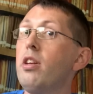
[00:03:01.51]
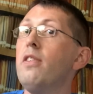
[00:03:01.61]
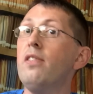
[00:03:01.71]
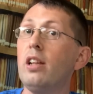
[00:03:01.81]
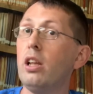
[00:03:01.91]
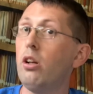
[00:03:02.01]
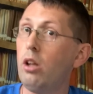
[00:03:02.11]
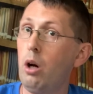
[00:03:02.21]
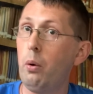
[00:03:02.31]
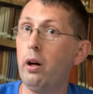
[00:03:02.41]
even a little
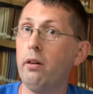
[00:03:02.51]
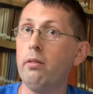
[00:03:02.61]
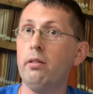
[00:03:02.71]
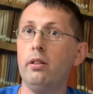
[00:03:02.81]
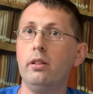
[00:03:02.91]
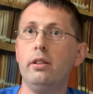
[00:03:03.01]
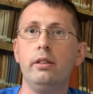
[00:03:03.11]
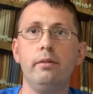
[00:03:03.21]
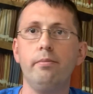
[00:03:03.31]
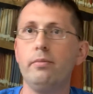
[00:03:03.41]
lower.
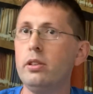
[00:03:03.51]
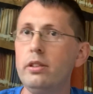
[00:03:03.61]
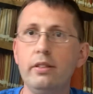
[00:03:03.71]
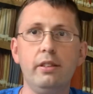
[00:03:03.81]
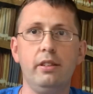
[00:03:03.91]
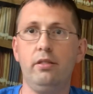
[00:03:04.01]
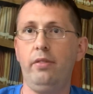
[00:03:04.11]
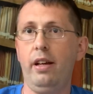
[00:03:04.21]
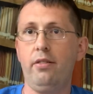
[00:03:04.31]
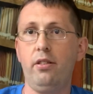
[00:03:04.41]
There isn't this
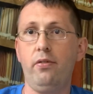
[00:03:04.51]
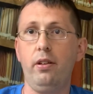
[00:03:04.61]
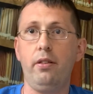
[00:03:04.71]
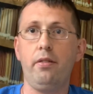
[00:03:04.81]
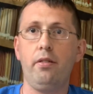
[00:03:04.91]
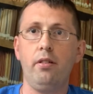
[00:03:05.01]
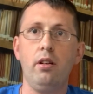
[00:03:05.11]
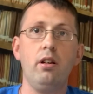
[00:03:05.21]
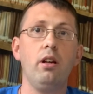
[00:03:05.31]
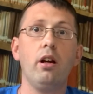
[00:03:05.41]
vast difference.
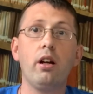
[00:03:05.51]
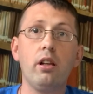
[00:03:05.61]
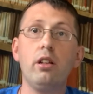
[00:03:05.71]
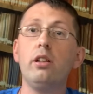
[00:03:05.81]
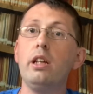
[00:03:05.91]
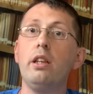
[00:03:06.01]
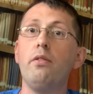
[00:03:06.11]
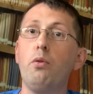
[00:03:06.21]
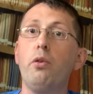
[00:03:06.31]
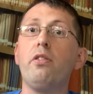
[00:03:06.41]
Clearly the
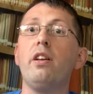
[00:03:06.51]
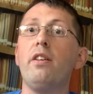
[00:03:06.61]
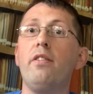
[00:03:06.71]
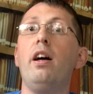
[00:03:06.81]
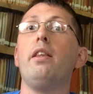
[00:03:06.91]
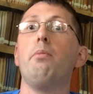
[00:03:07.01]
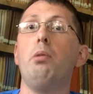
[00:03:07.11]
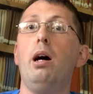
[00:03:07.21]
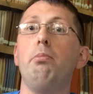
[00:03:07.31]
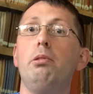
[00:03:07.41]
foreskin is not the
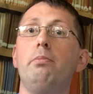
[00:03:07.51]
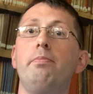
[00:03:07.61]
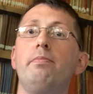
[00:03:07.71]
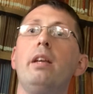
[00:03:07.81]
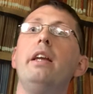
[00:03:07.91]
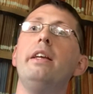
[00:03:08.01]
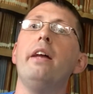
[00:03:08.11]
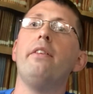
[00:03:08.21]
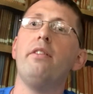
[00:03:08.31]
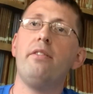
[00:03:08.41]
problem, and
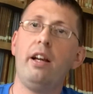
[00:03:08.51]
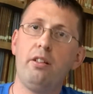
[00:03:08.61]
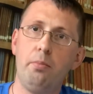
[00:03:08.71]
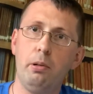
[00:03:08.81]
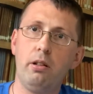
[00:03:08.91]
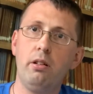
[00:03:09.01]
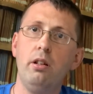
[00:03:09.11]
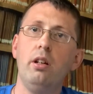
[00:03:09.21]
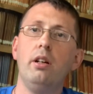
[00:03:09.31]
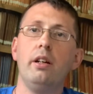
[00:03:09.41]
yet this textbook
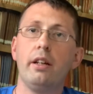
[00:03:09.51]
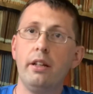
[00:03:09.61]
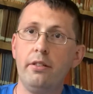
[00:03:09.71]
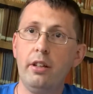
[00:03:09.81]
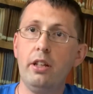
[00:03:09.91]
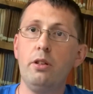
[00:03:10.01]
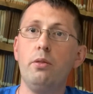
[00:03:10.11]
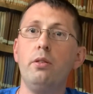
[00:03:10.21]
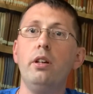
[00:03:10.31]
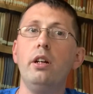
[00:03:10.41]

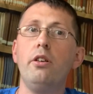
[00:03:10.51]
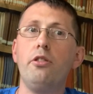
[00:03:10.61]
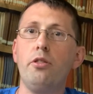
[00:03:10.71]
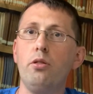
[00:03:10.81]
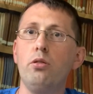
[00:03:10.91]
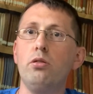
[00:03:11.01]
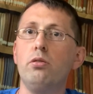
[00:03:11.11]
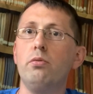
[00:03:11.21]
continued to